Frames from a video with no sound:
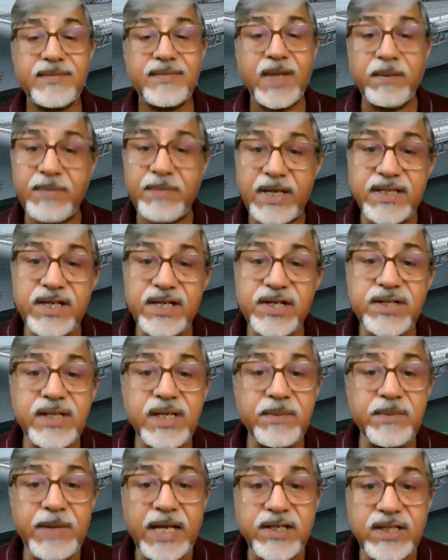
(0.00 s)

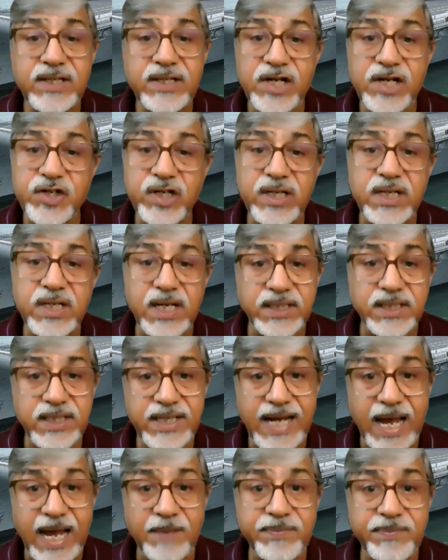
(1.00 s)
Imagination
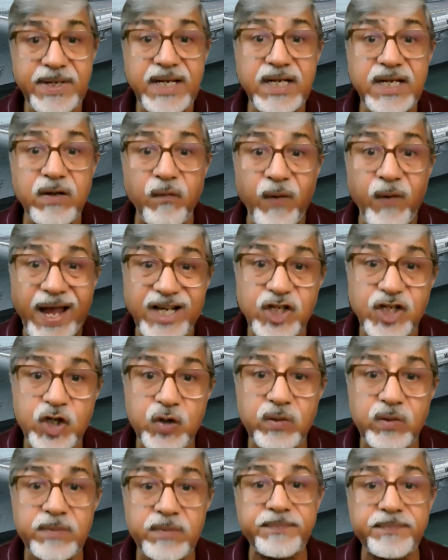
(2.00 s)
doesn't happen in a
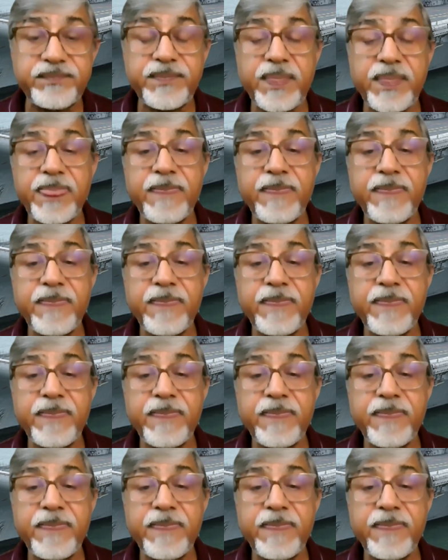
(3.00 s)
vacuum.